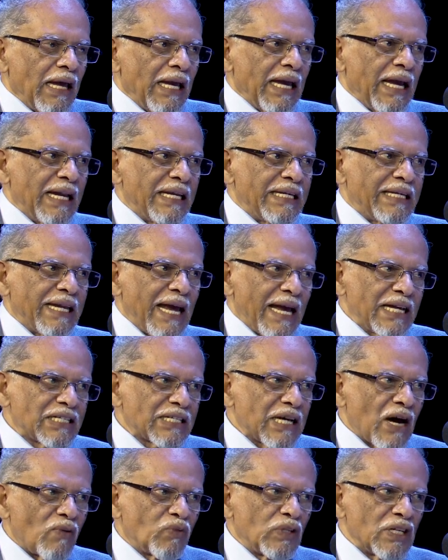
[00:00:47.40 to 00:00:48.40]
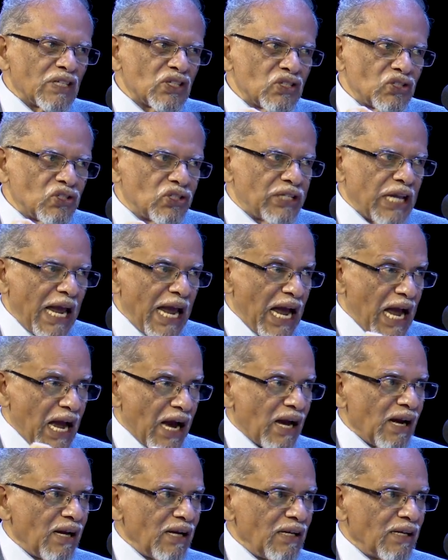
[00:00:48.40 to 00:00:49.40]
It takes out the
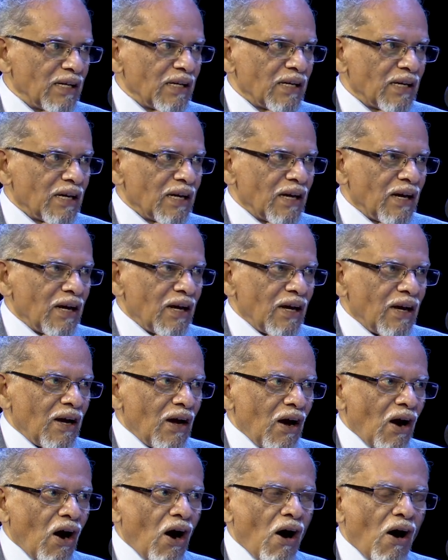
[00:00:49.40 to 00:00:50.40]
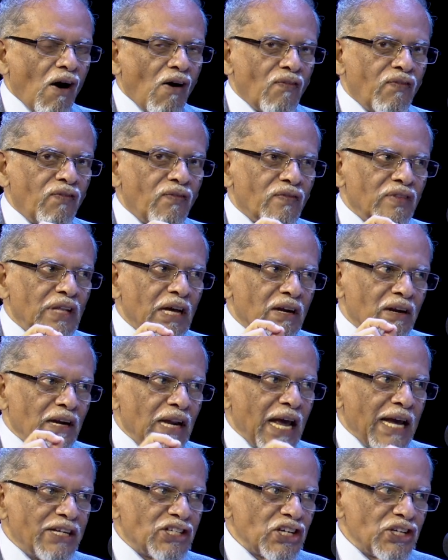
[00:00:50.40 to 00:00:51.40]
sting of the
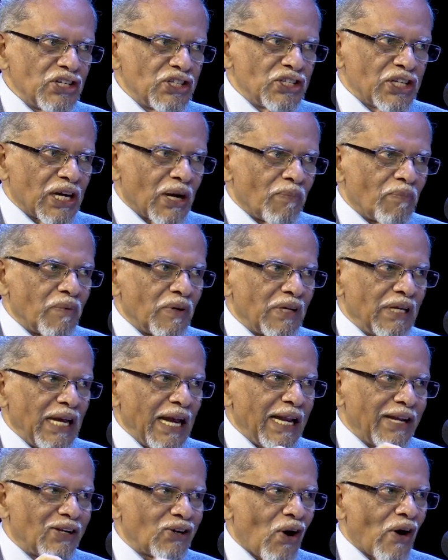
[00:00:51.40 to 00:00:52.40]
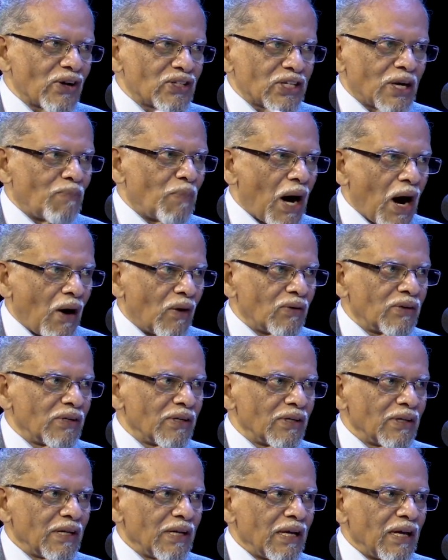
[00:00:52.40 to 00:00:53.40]
relationship it talks about
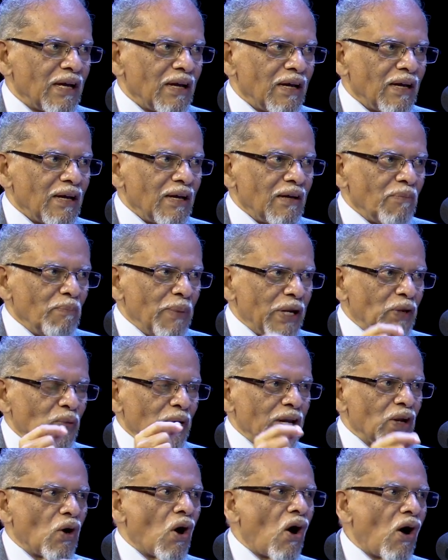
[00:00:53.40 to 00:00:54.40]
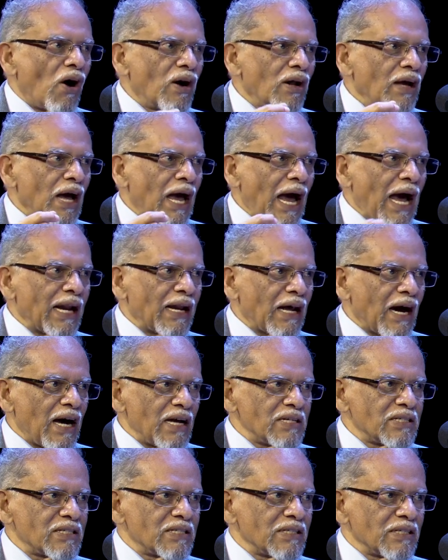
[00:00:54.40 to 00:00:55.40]
between God and
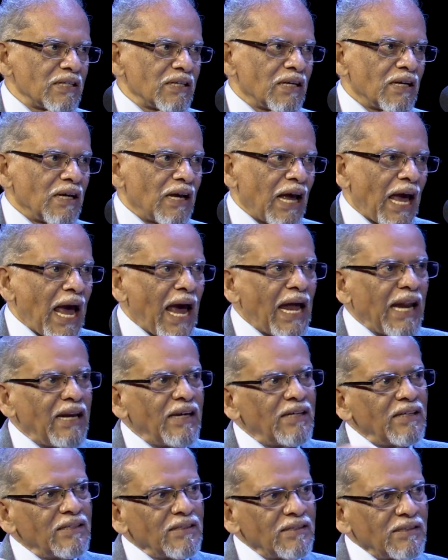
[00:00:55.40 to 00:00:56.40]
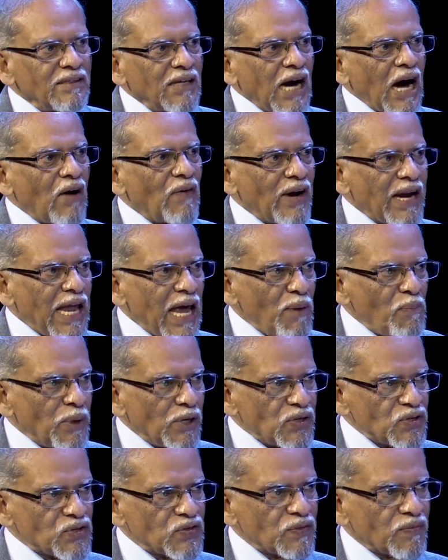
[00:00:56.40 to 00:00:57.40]
us and our
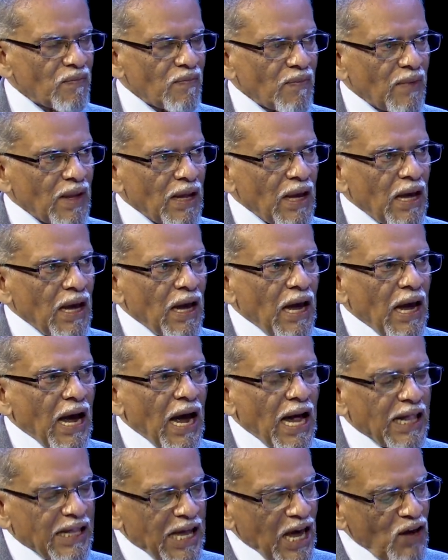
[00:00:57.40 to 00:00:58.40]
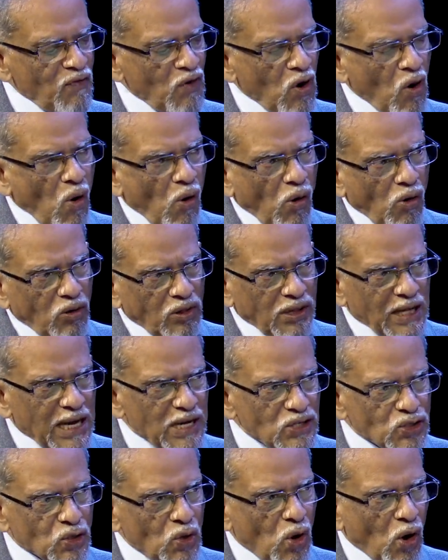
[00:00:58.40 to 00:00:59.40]
neighbors. And therefore, all
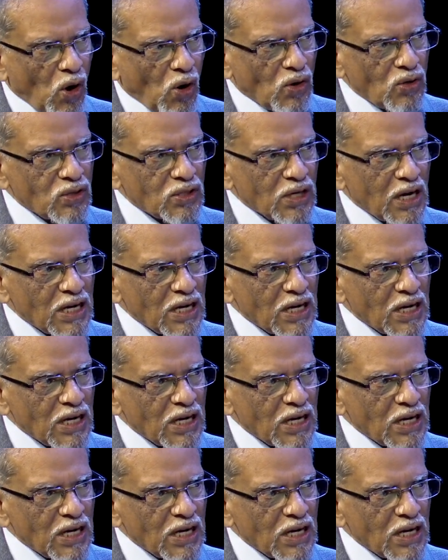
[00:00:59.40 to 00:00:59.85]
these laws,